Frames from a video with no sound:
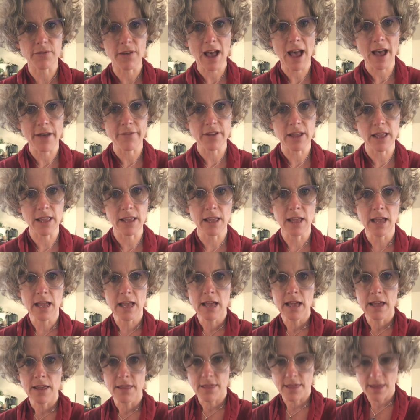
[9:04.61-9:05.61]
having
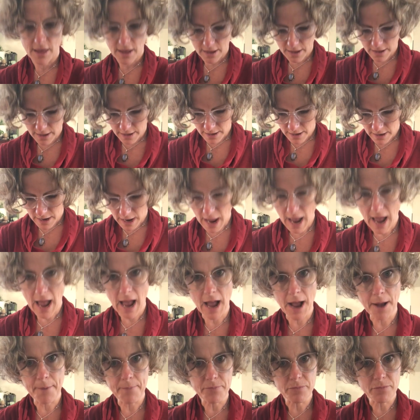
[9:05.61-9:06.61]
the
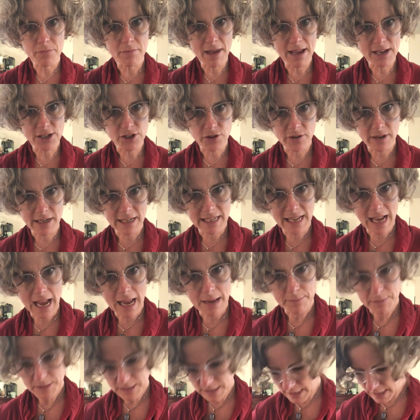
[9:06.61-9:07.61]
measuring
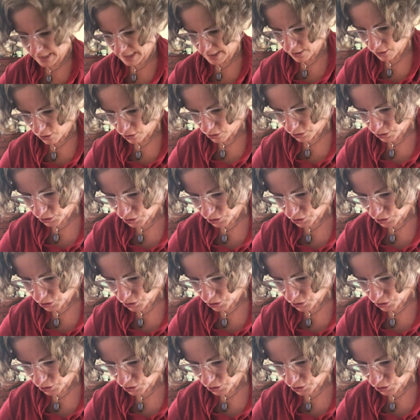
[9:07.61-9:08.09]
tape sitting on